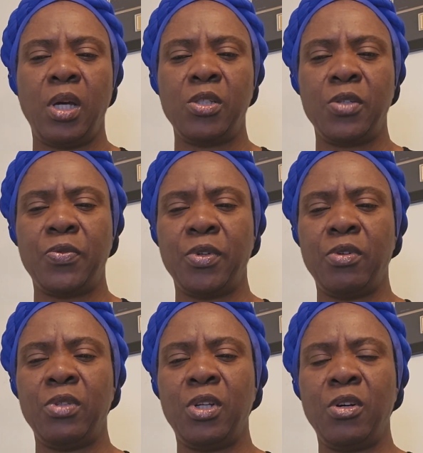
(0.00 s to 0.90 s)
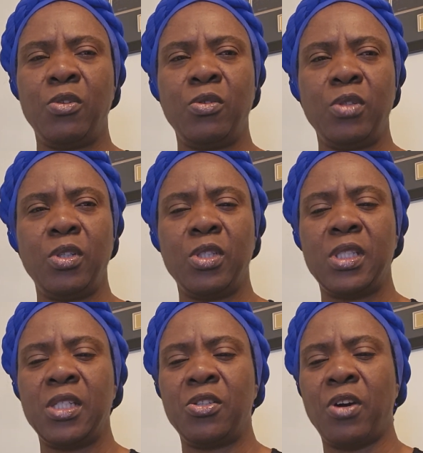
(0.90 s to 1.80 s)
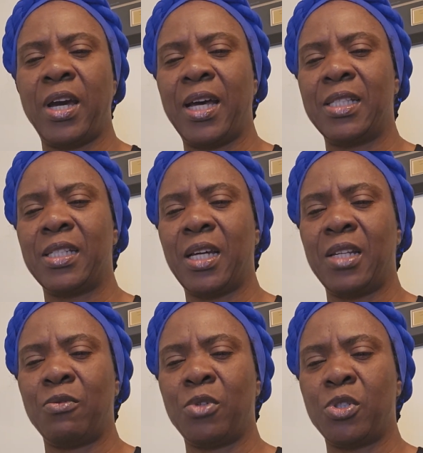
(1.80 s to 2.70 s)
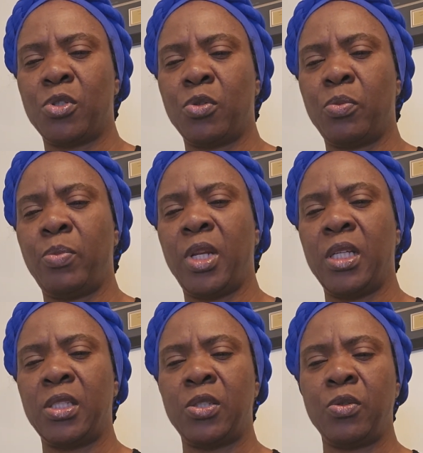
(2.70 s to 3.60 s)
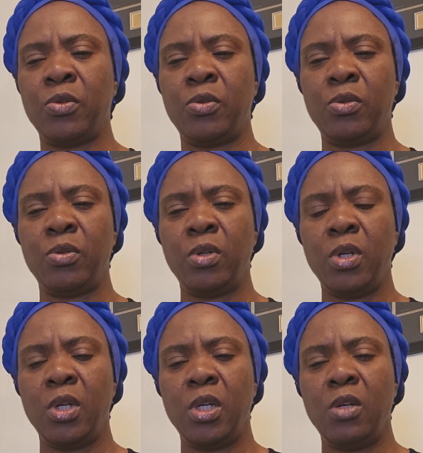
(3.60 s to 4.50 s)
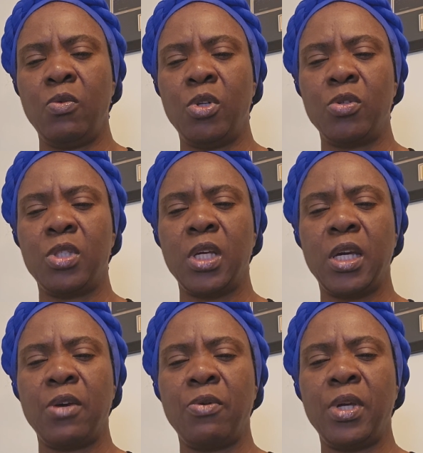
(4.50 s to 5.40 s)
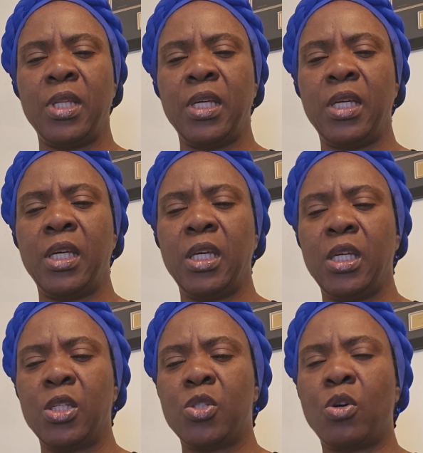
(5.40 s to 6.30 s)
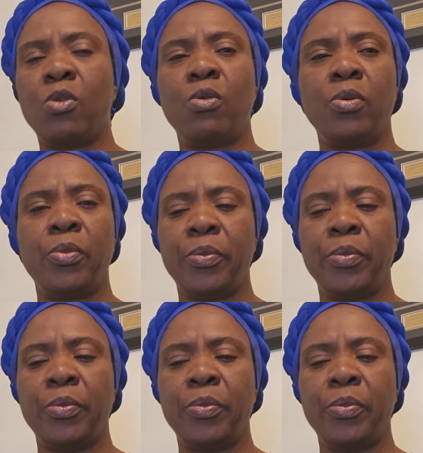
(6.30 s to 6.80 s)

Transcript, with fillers: I just feel the Lord sees your heart and He wants to bless you you want to take away the sorrow.